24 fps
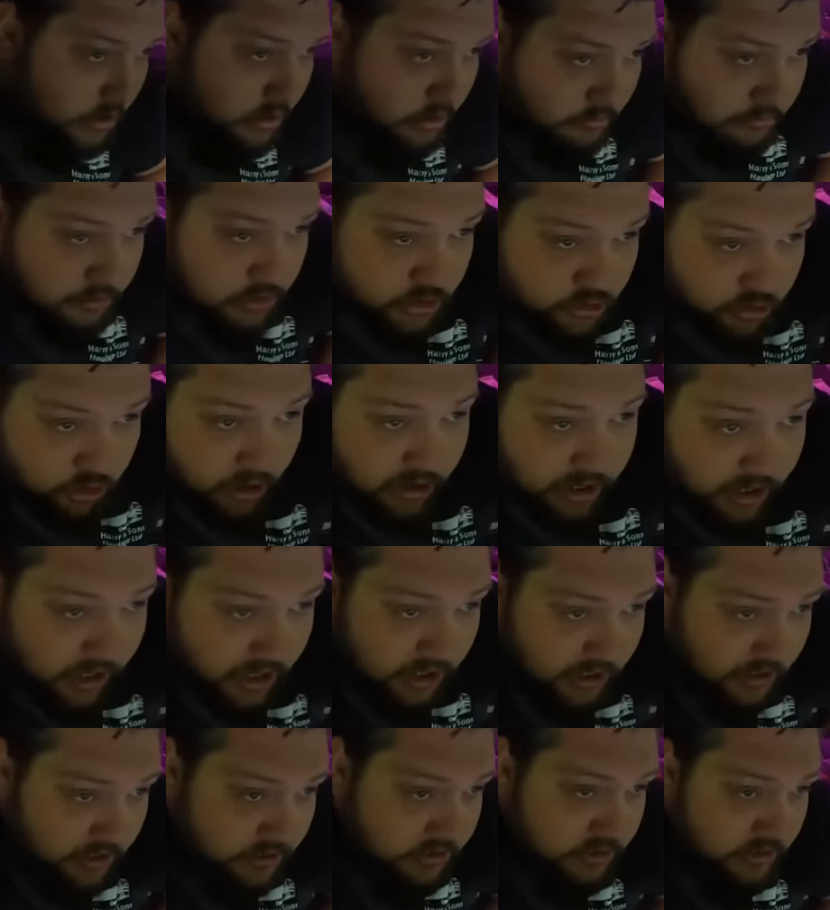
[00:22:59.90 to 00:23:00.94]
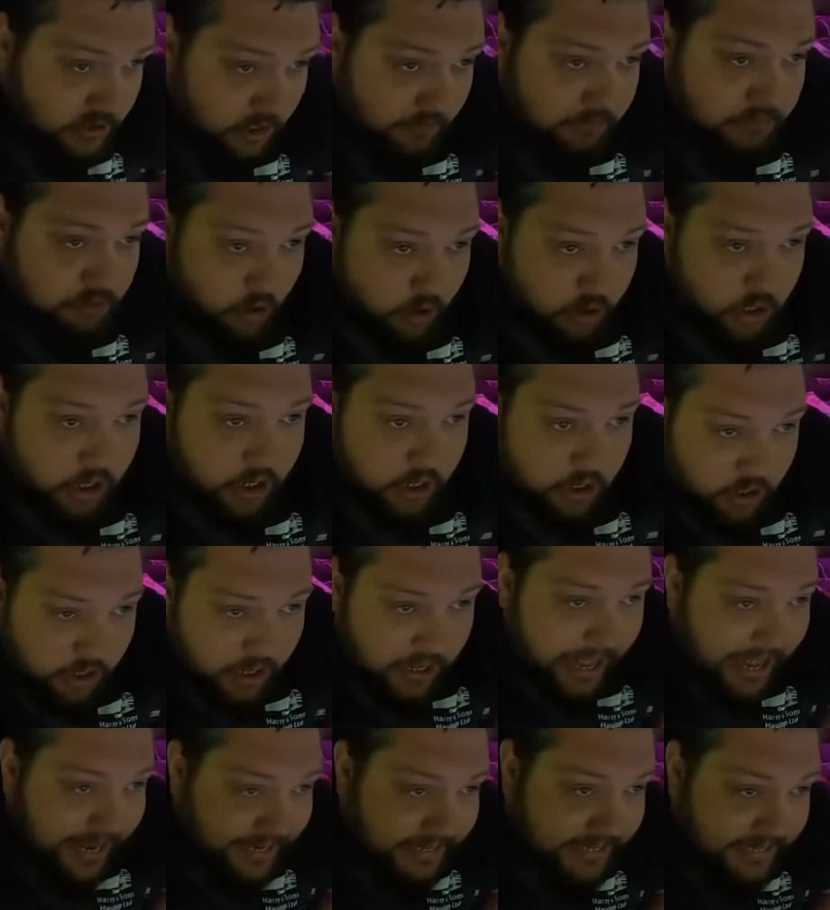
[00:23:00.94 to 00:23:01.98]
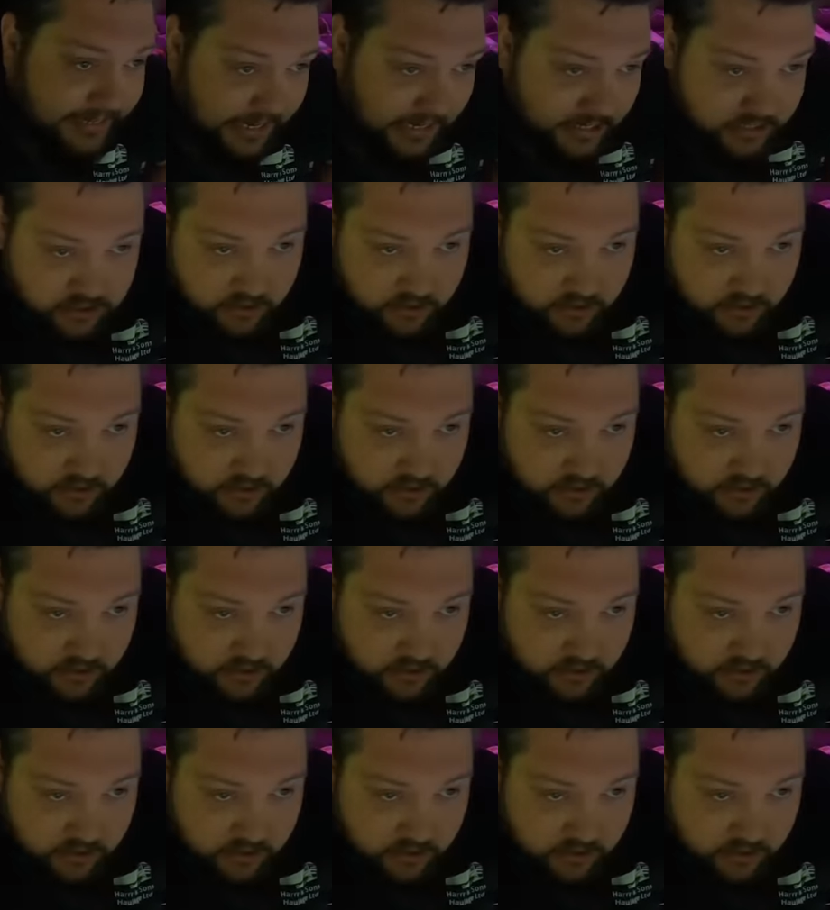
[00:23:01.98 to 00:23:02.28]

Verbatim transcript: I'm trying to angle it